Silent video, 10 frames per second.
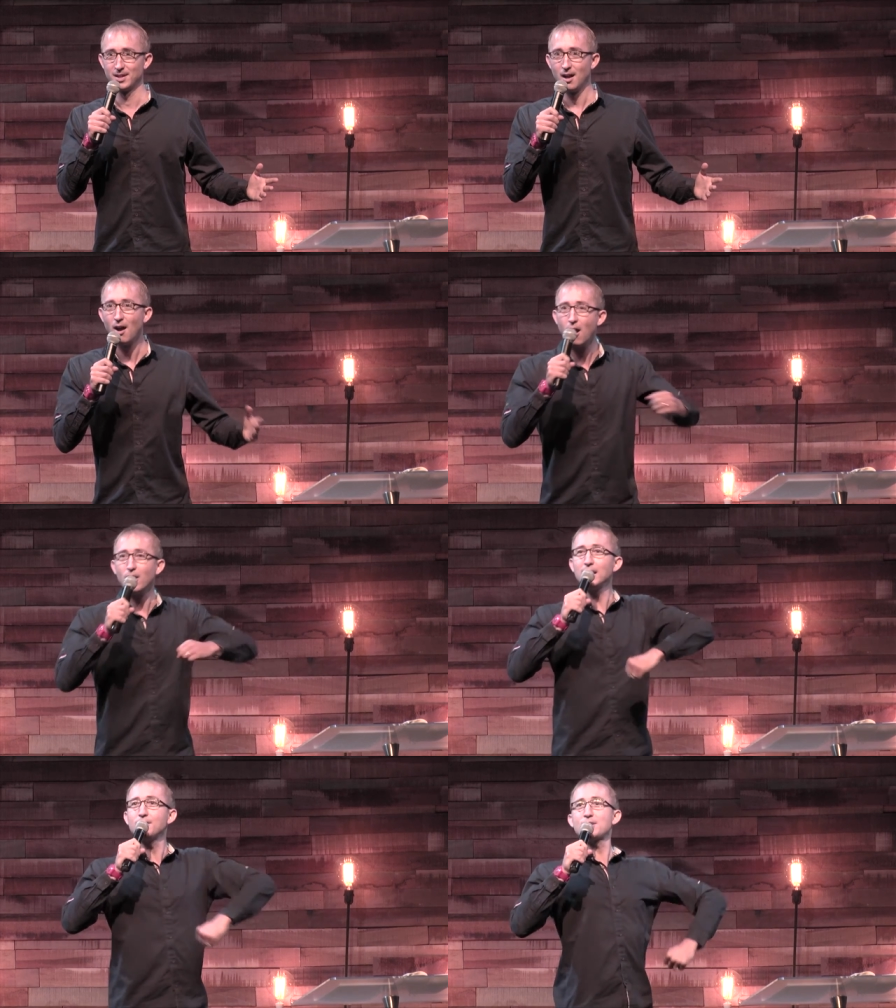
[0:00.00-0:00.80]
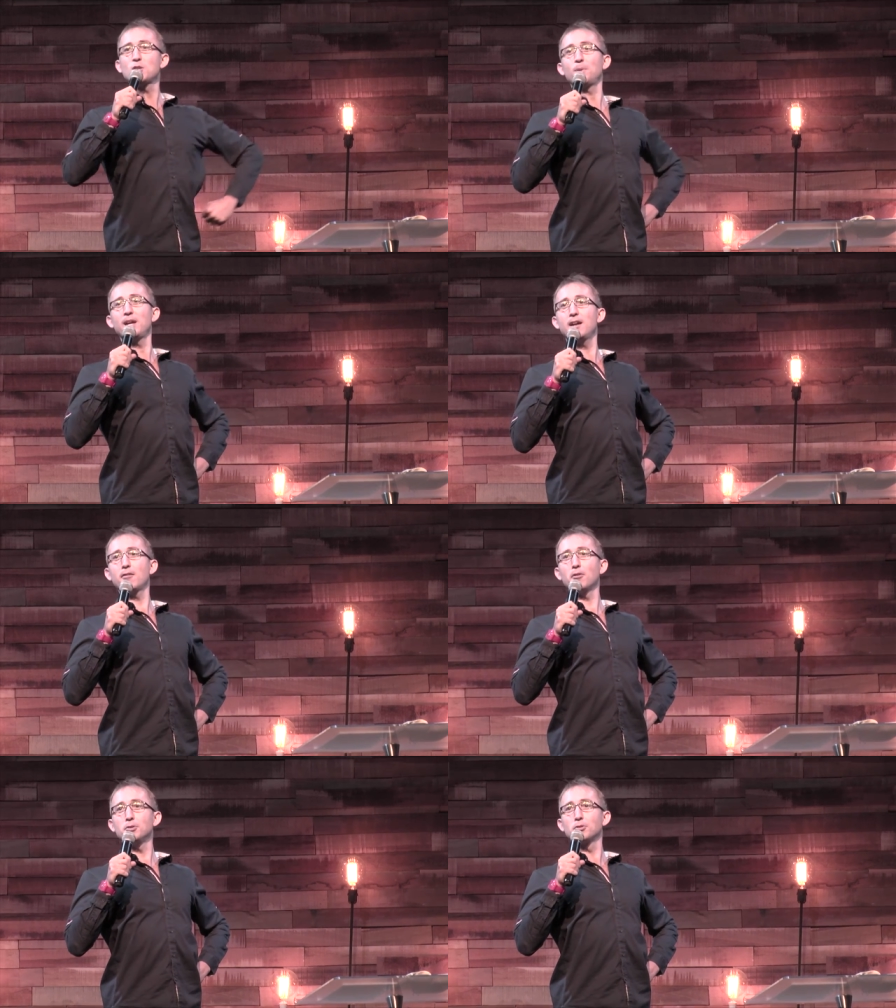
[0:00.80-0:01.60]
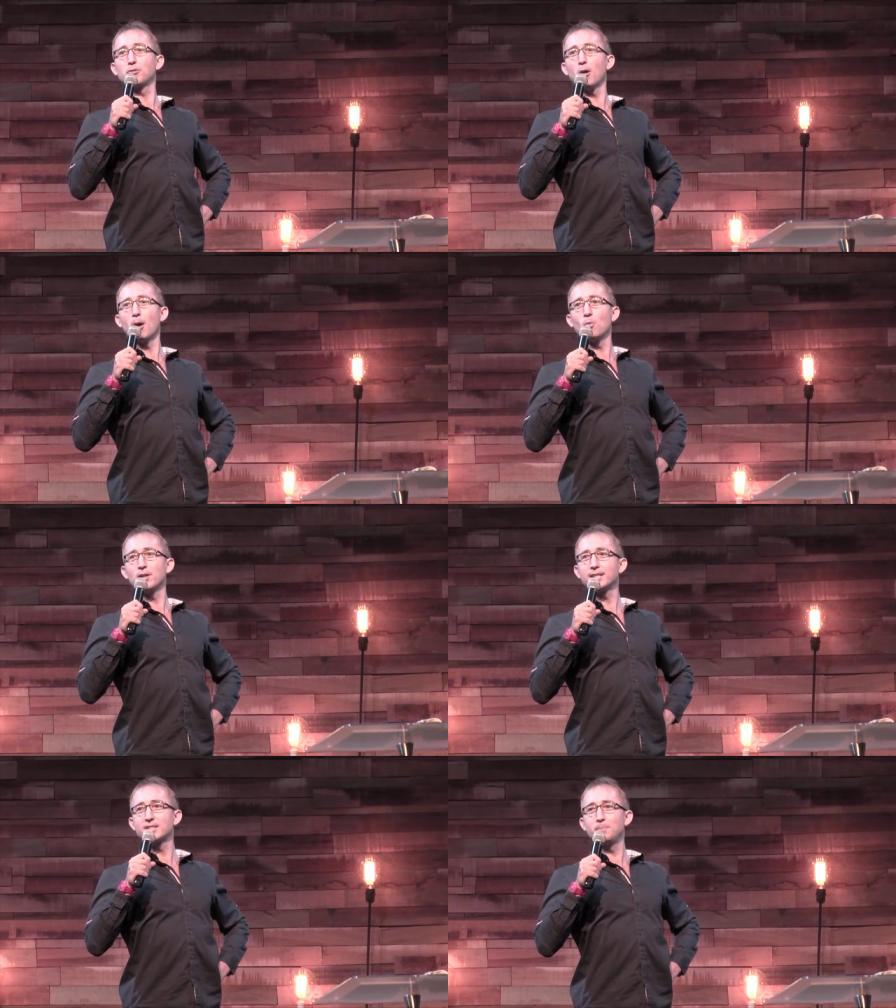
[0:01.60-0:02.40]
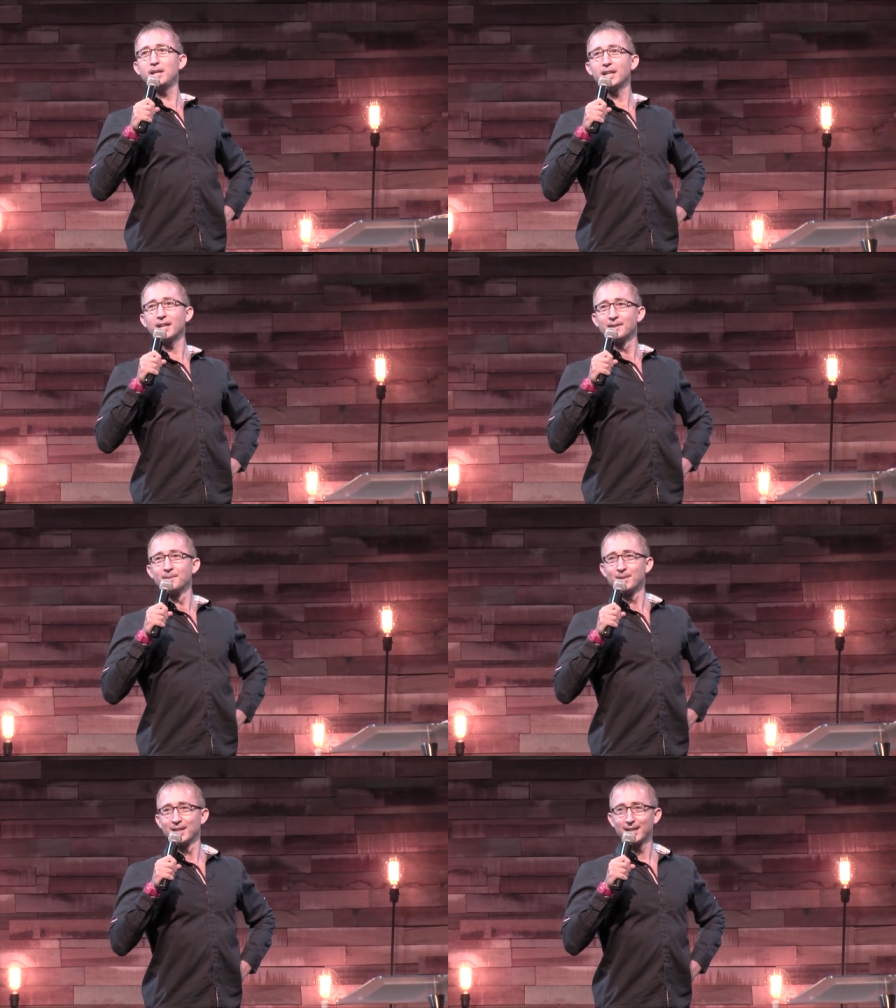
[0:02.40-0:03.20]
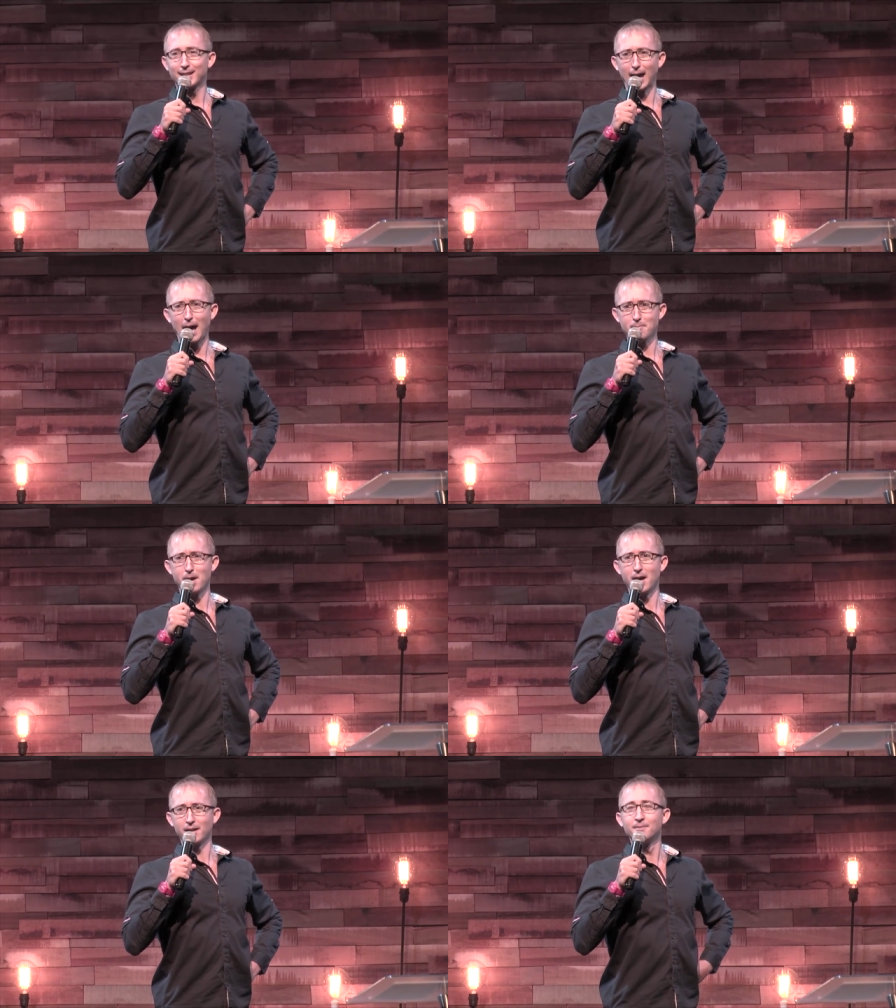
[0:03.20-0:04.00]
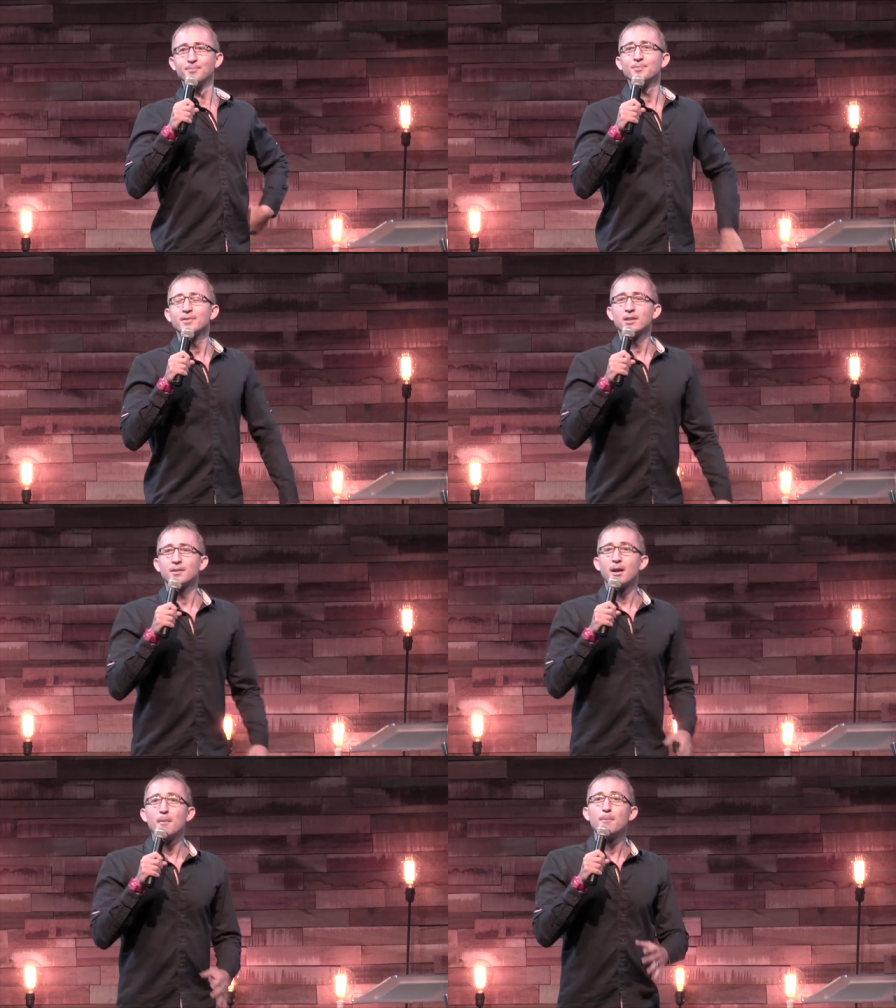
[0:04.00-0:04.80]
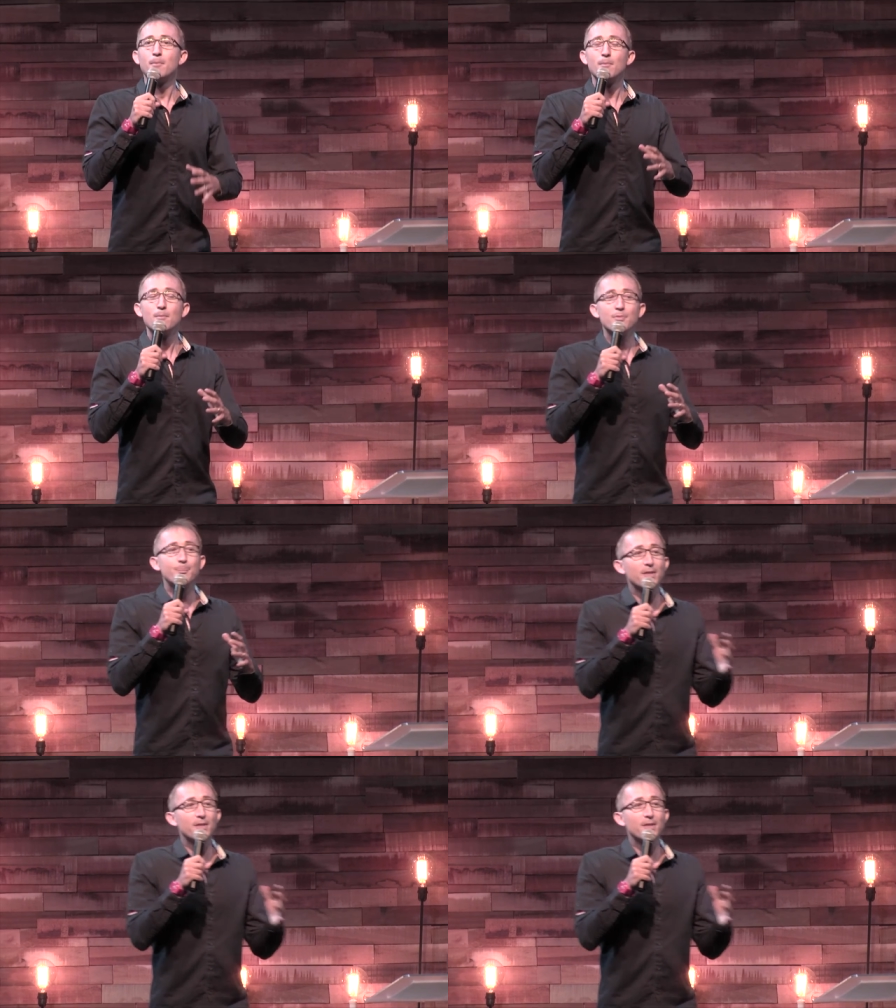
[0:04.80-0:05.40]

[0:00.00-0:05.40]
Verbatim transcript: Hardly the superhero you grow up wanting to be, Catman. But the